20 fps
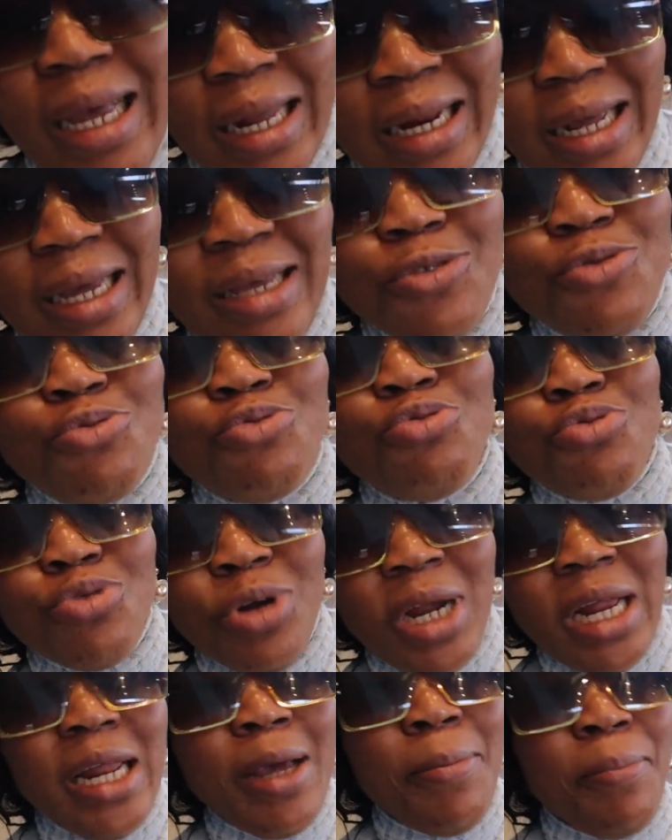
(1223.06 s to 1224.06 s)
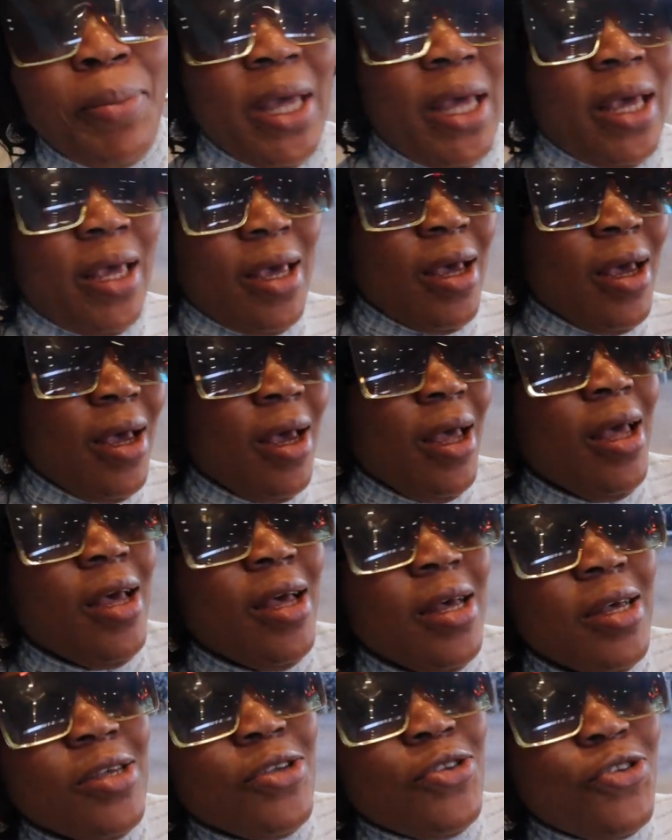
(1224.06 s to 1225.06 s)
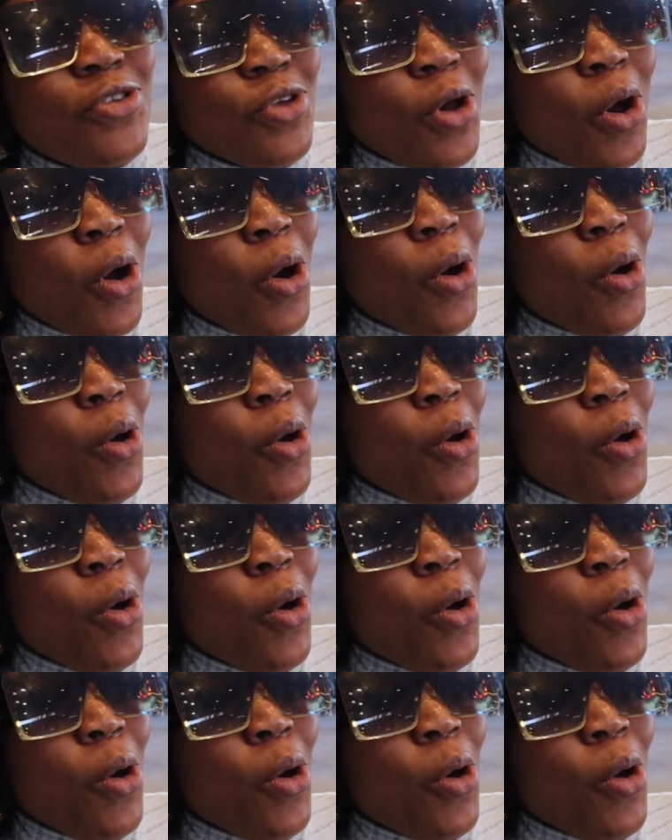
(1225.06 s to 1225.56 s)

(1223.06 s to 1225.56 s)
it is really big so